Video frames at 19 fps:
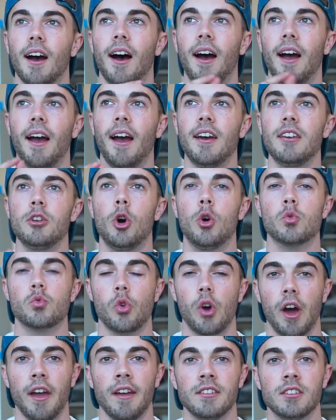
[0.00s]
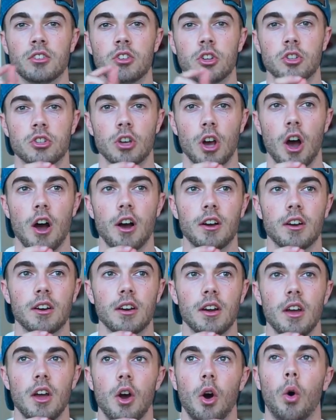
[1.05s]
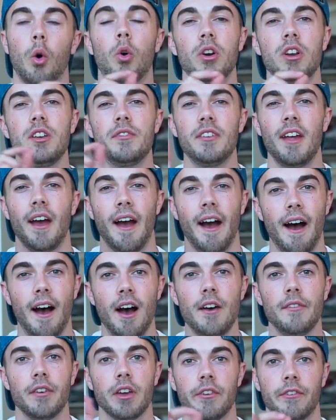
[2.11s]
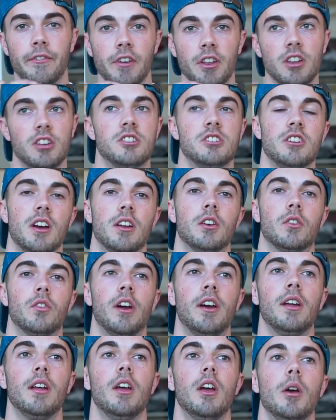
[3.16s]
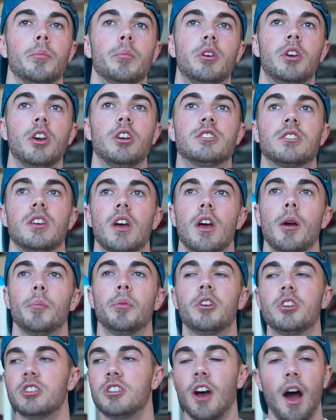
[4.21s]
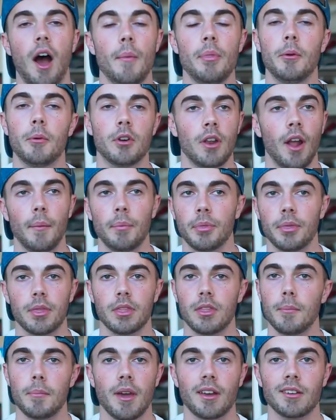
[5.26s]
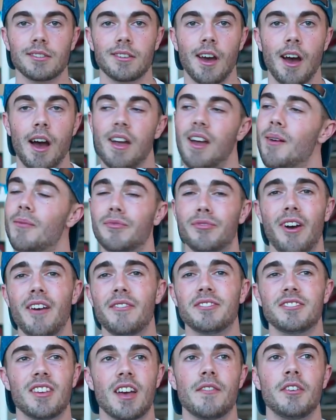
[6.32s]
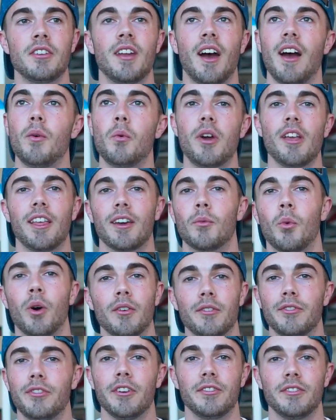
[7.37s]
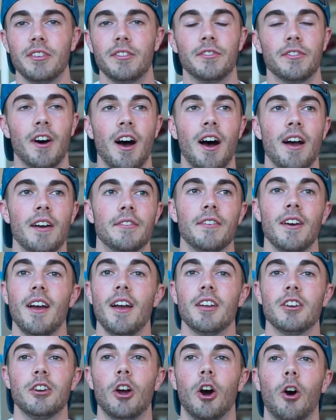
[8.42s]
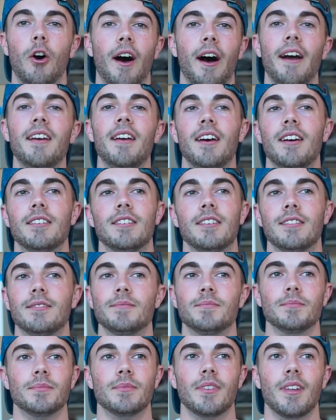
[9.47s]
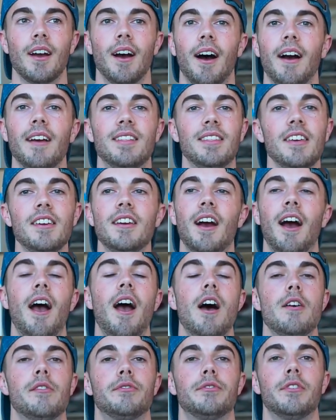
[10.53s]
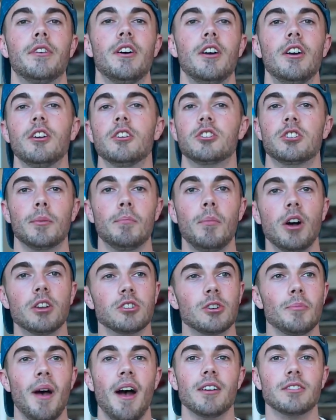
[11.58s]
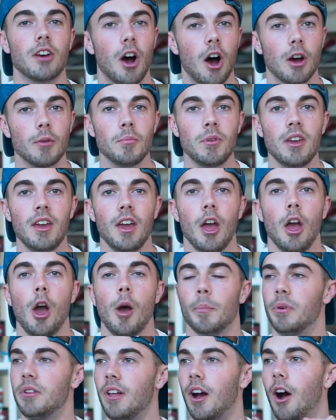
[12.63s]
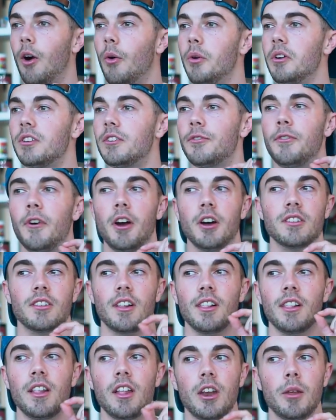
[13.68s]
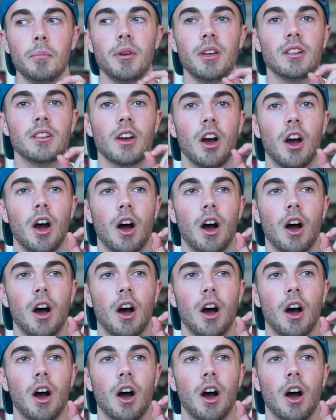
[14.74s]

I had no right to talk or even have a fitness channel, right? Because now I'm not the biggest guy, I'm 5'7", I weigh like 155, you know, I think I have some muscle mass on me, but always felt a little bit,